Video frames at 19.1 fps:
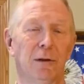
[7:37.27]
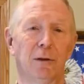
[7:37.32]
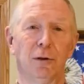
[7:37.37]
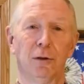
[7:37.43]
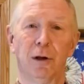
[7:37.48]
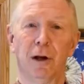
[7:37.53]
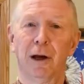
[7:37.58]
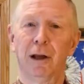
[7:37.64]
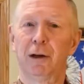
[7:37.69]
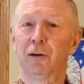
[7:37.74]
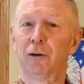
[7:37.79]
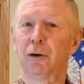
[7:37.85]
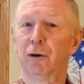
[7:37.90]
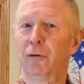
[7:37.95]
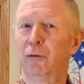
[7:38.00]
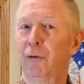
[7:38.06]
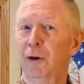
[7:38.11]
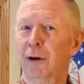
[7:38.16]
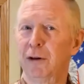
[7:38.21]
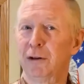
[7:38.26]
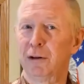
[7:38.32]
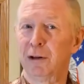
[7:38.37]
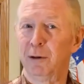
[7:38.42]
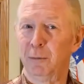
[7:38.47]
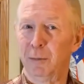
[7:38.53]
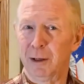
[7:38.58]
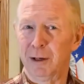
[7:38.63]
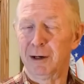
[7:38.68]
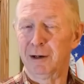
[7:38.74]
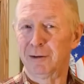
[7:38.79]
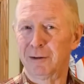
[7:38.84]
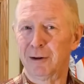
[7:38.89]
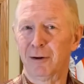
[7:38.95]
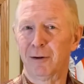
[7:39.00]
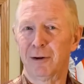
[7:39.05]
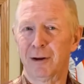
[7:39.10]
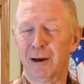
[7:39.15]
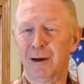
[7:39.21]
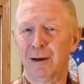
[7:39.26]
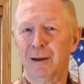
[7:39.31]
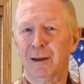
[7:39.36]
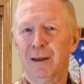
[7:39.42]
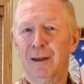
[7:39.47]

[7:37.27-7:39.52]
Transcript: to hunt or fish in Minnesota.